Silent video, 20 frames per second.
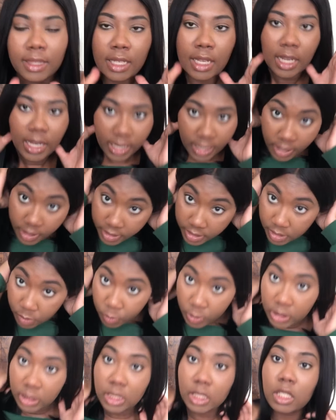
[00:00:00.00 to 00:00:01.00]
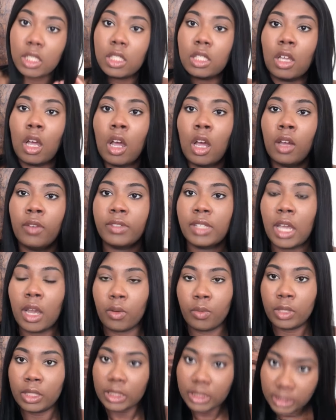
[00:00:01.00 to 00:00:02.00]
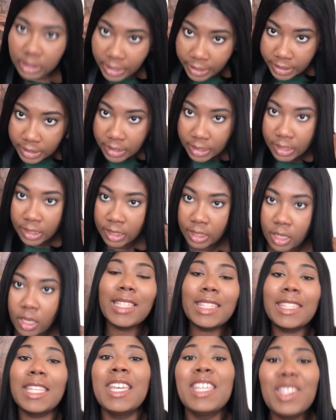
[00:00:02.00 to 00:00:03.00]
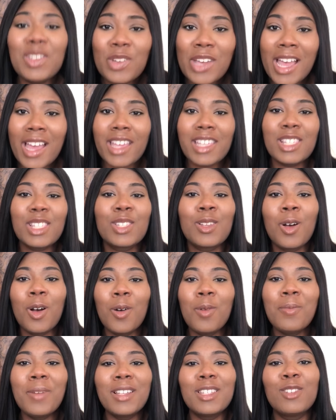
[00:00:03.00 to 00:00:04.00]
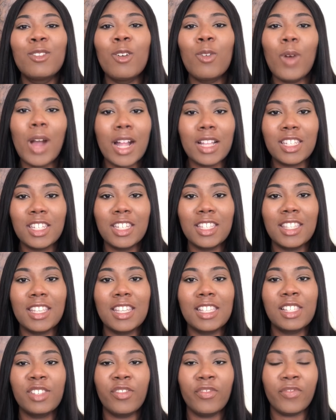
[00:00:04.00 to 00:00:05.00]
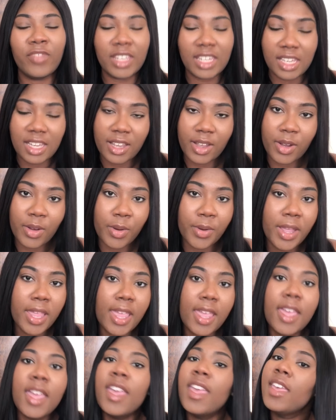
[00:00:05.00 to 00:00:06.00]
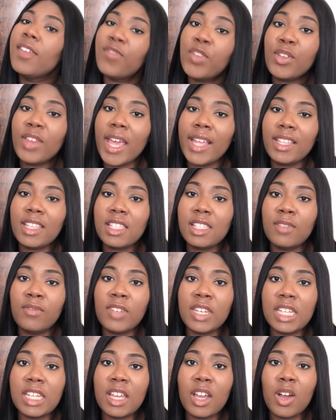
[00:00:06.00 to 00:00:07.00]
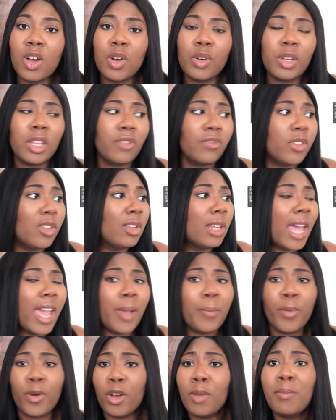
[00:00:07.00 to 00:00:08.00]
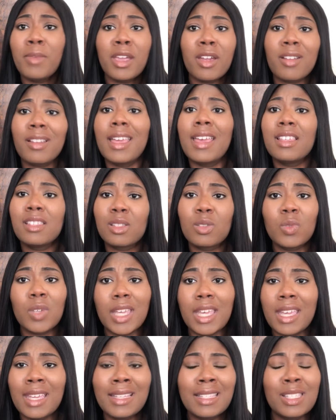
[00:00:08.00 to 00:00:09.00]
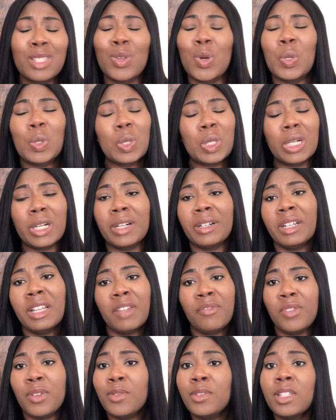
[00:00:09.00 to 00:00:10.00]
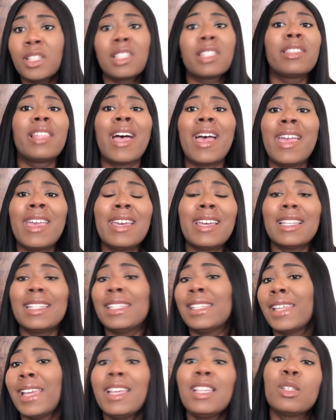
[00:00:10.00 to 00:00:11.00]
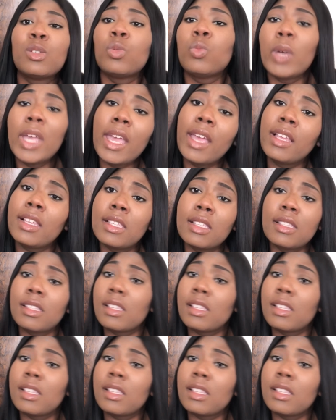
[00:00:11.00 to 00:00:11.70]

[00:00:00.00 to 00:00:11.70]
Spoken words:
The hair is really soft. I really like it. Thank you guys so much for watching this video. If you like this video, if you like Premier Lace wigs, or if you just like lace wigs,